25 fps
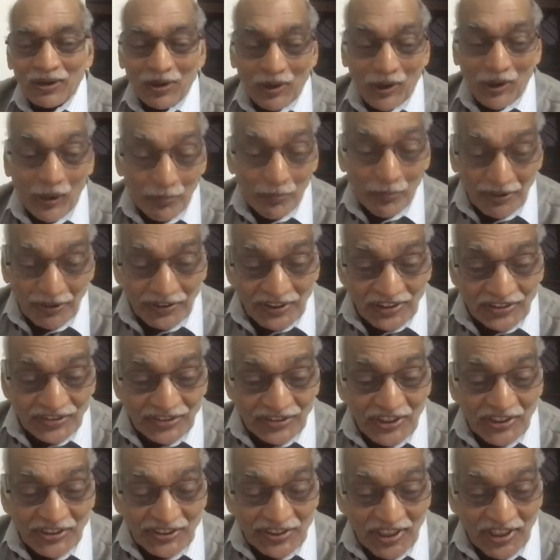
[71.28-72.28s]

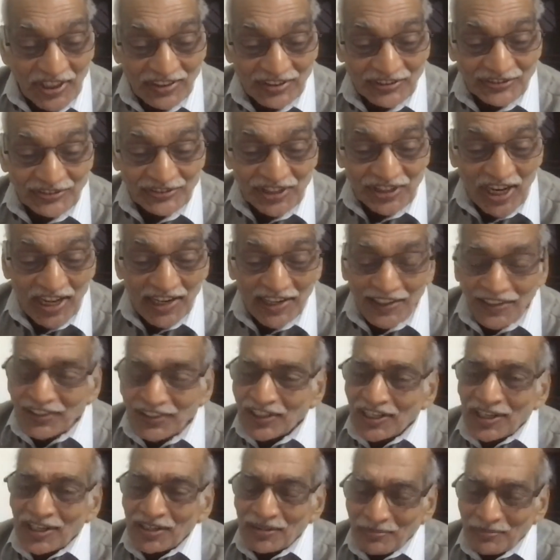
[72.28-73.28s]
Competencies are
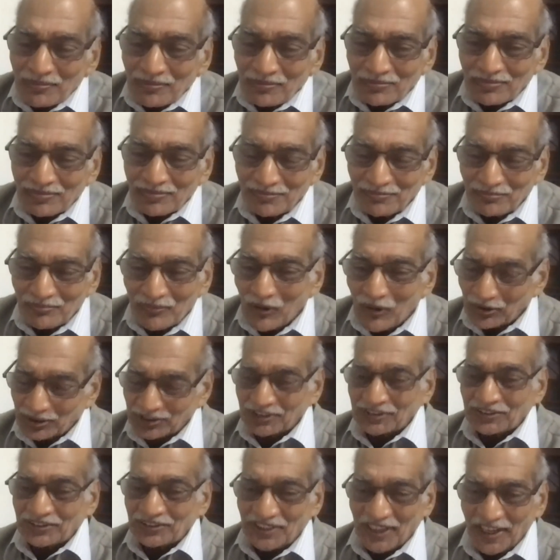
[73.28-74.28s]
slightly more
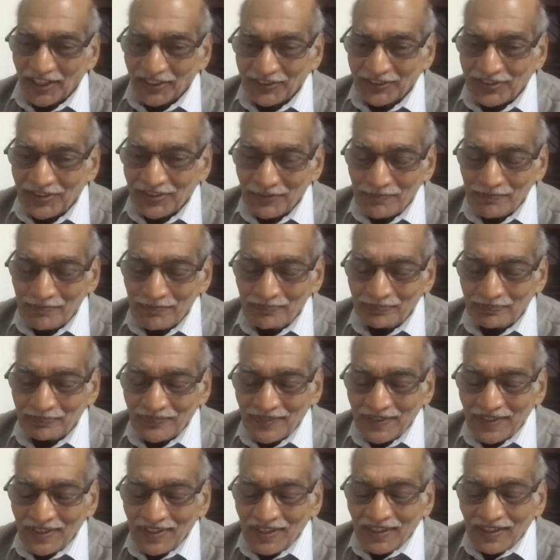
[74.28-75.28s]
than that.
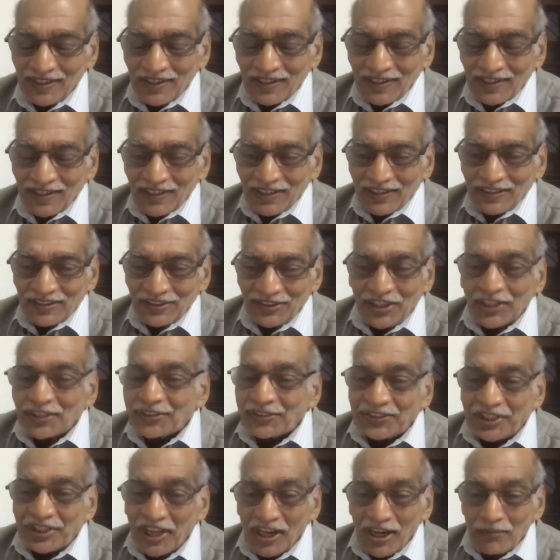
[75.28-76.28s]

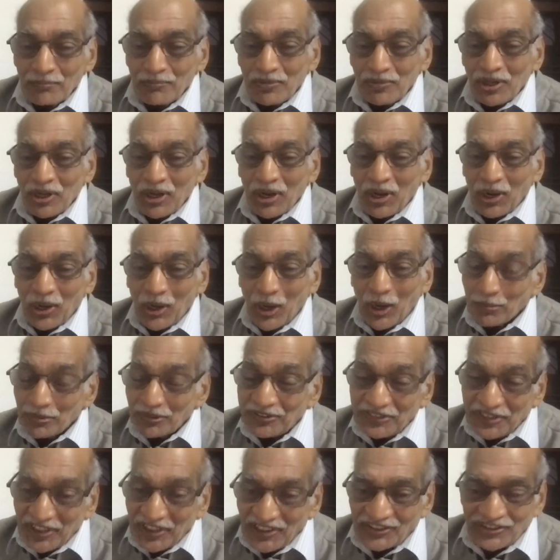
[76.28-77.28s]
The term
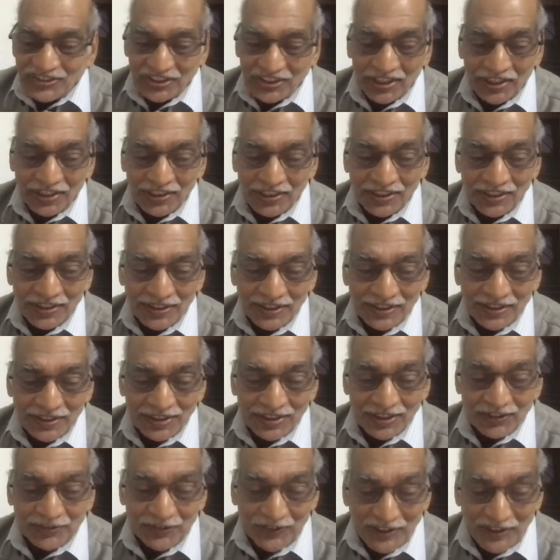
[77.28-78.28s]
competency
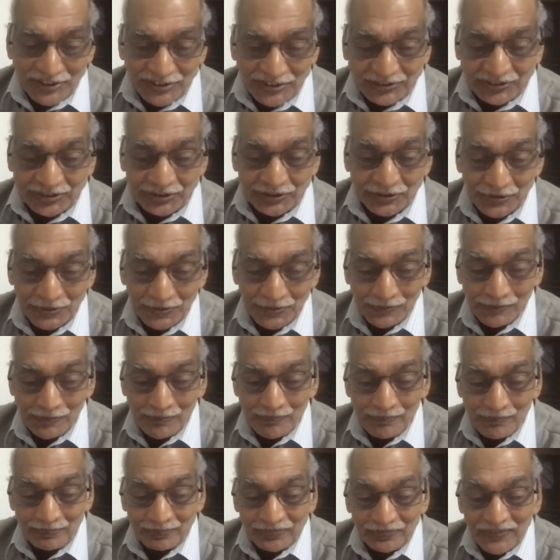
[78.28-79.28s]
refers to
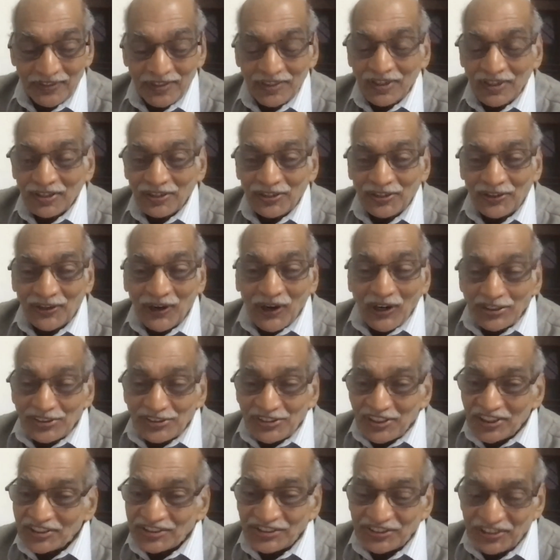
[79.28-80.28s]
not
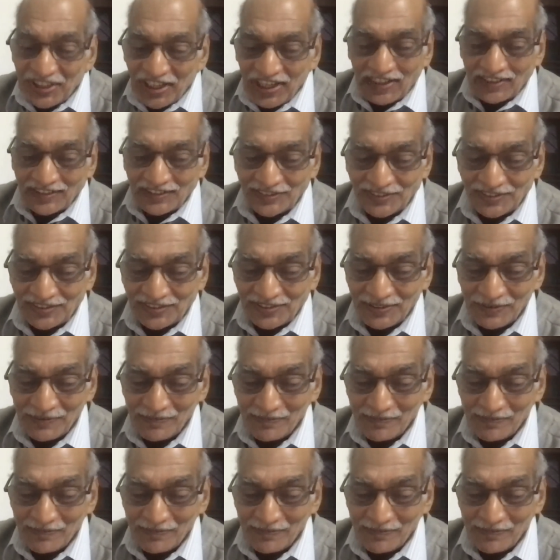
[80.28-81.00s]
just skills,